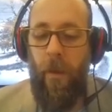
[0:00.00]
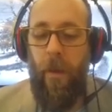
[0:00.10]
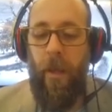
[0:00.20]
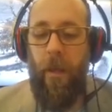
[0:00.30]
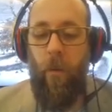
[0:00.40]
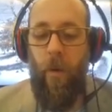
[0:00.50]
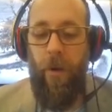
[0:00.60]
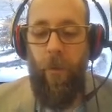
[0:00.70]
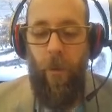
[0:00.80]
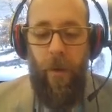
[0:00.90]
In
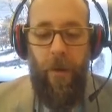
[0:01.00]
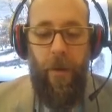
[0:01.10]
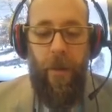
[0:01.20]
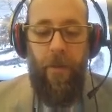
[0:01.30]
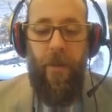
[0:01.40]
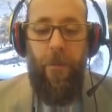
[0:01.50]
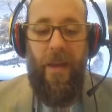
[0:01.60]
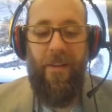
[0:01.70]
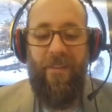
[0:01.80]
one run, they made